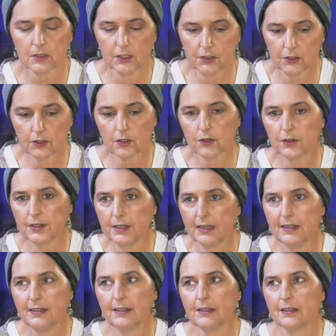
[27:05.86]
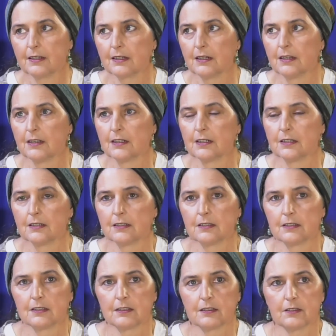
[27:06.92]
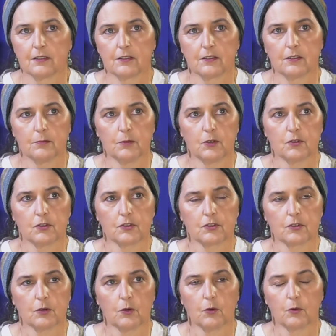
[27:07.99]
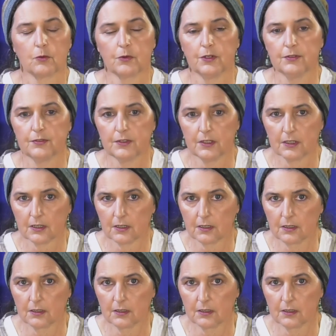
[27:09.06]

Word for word: you're creating the most horrific